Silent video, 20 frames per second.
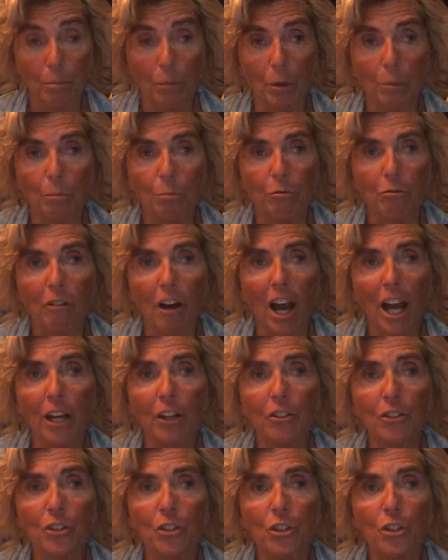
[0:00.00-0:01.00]
But prior
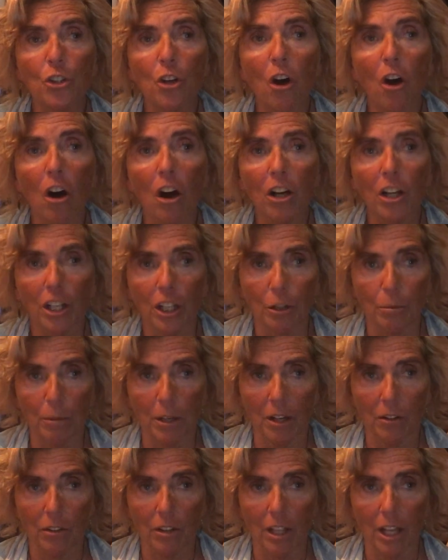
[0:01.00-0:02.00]
to talking
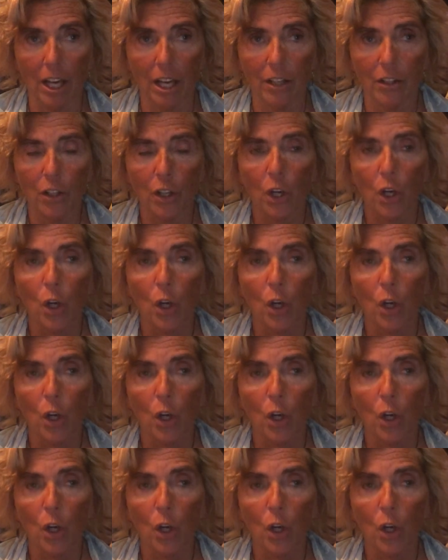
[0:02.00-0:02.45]
about that,